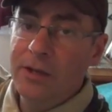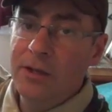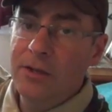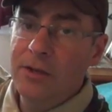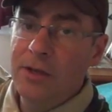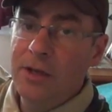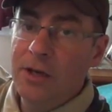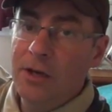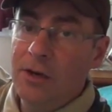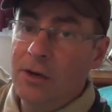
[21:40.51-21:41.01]
in
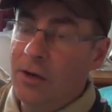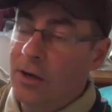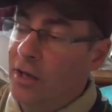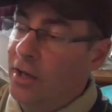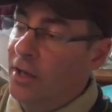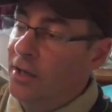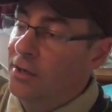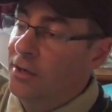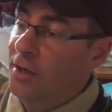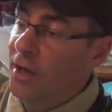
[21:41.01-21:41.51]
there
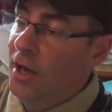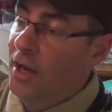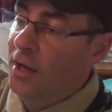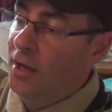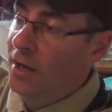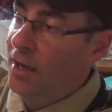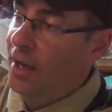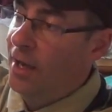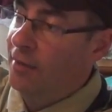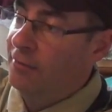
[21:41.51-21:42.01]
and
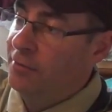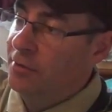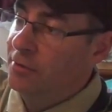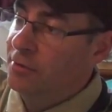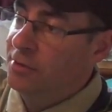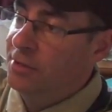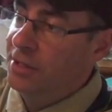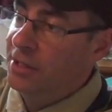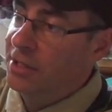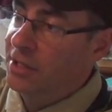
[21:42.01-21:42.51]
not have it
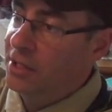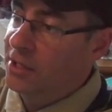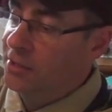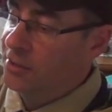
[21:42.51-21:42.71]
digging